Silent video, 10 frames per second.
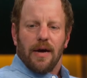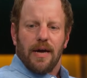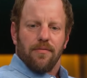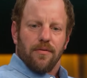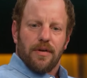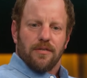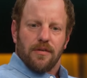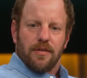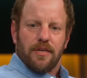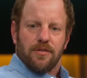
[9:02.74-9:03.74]
I gave her reason
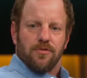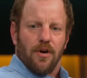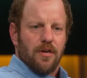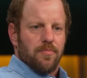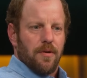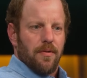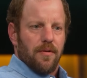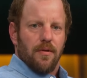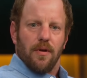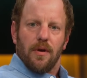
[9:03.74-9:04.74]
to distrust me, but,
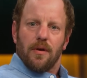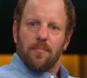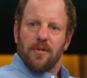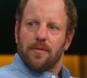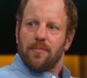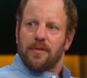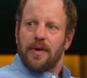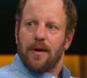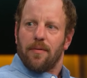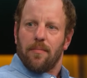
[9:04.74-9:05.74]
but, but
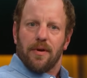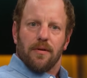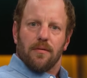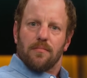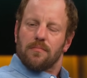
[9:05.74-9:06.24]
damn, I mean,